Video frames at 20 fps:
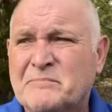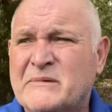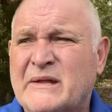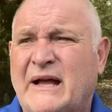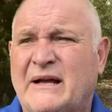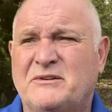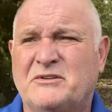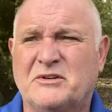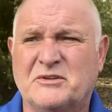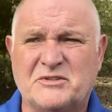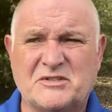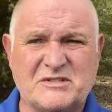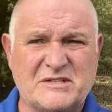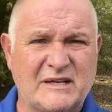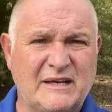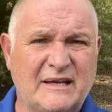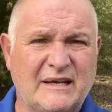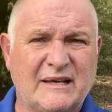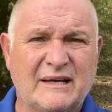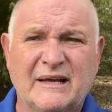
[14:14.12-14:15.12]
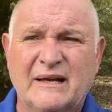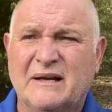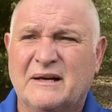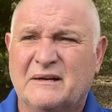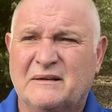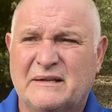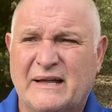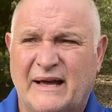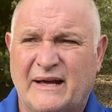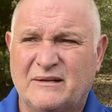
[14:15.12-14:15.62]
And you see
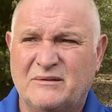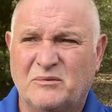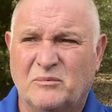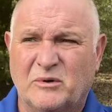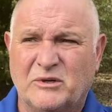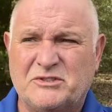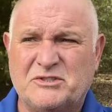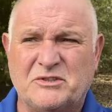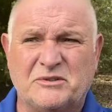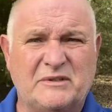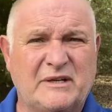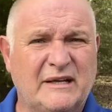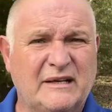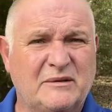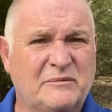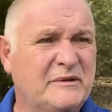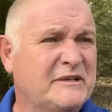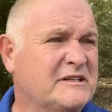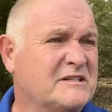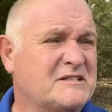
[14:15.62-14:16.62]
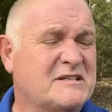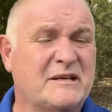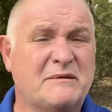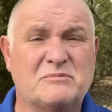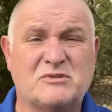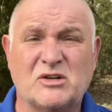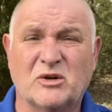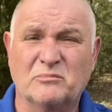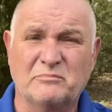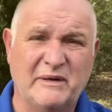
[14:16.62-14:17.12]
that what you're dealing with that seems
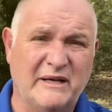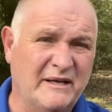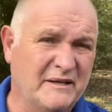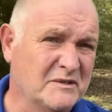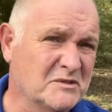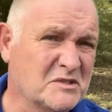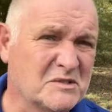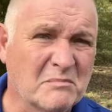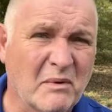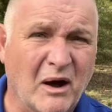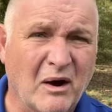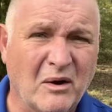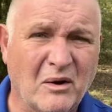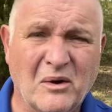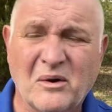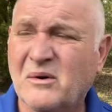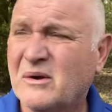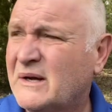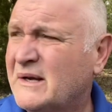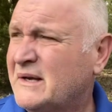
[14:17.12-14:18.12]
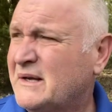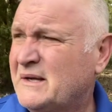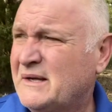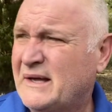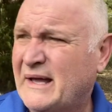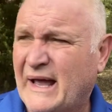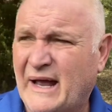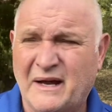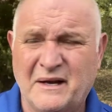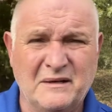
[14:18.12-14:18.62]
so big is small.
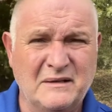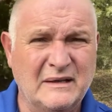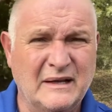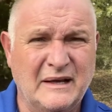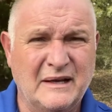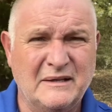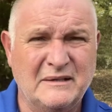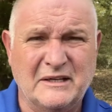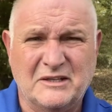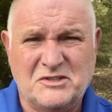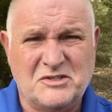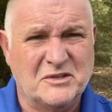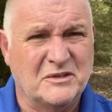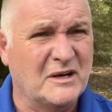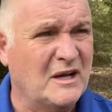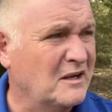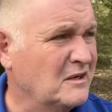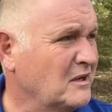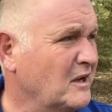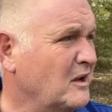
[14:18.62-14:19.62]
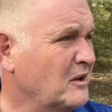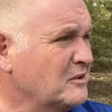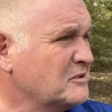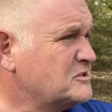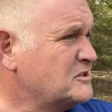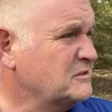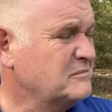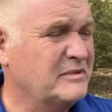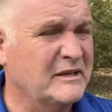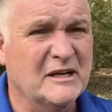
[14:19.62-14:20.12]
And that you're not lost.
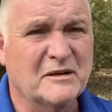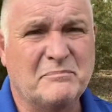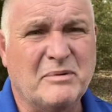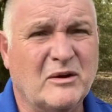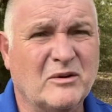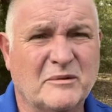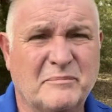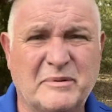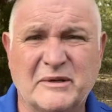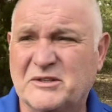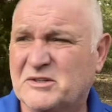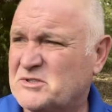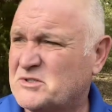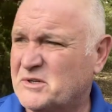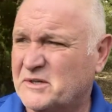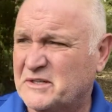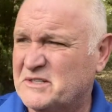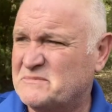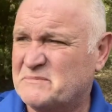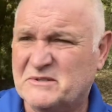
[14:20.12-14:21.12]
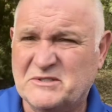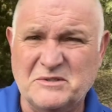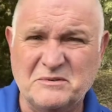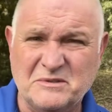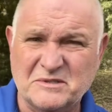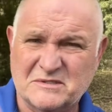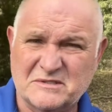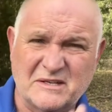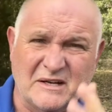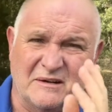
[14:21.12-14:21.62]
You can be up all up in the trees, but you
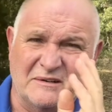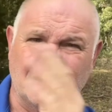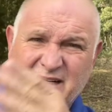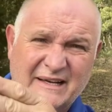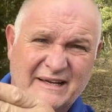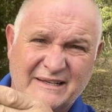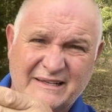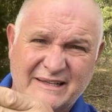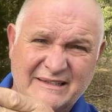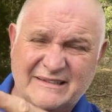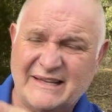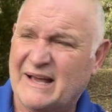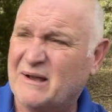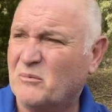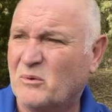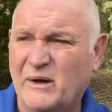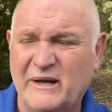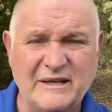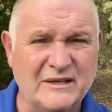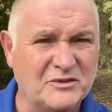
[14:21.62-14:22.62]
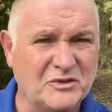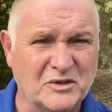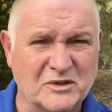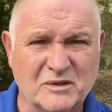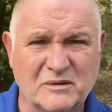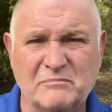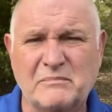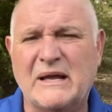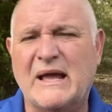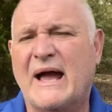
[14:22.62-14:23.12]
just got to get that way and you're
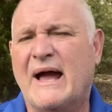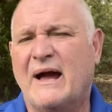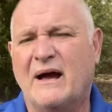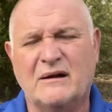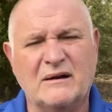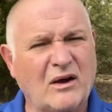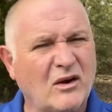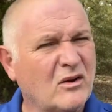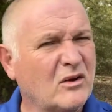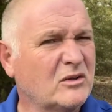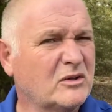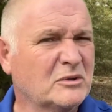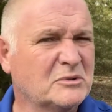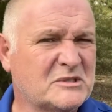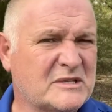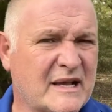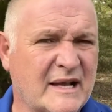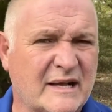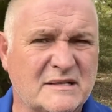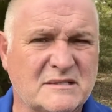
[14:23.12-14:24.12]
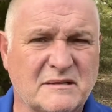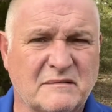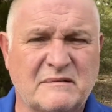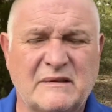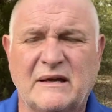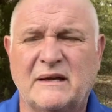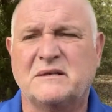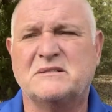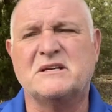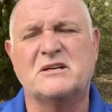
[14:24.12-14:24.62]
going to be out. All of those kinds of
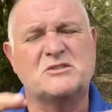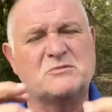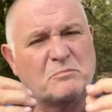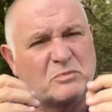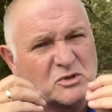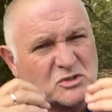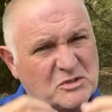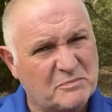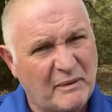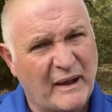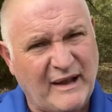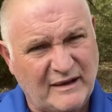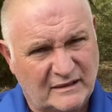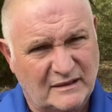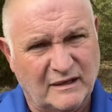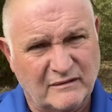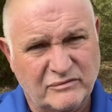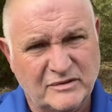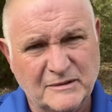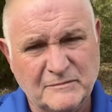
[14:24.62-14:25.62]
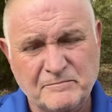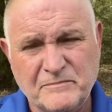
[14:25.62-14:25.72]
things. It's perspective.